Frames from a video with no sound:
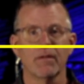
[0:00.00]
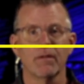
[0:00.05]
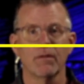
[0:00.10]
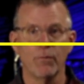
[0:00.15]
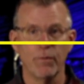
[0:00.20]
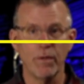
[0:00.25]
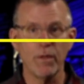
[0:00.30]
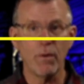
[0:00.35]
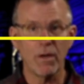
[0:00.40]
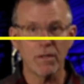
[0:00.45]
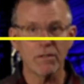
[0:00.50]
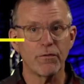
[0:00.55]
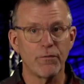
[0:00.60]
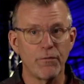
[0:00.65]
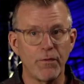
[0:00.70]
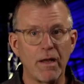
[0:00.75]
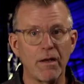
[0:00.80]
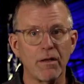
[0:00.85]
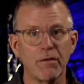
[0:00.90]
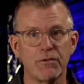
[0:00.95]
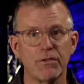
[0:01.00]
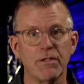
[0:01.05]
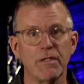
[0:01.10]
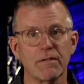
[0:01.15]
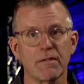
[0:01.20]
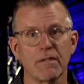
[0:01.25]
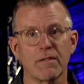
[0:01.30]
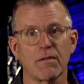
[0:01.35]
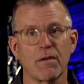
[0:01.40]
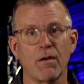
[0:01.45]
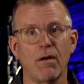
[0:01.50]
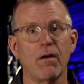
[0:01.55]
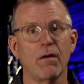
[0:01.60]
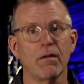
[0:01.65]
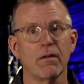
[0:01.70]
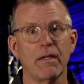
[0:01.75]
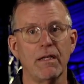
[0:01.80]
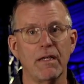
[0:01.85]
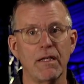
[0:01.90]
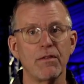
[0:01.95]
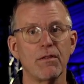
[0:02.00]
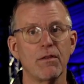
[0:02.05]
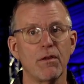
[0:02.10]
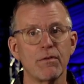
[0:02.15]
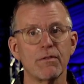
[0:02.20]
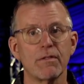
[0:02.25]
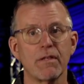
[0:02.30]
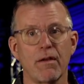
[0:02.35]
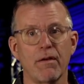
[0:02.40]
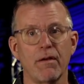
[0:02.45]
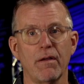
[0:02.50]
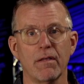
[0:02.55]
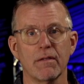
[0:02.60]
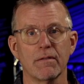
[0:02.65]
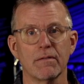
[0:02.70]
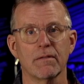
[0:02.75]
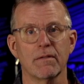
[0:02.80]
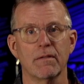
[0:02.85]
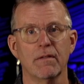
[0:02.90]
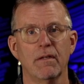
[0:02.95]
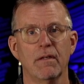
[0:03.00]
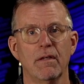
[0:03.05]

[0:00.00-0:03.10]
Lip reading: We want to follow Jesus' call in those areas.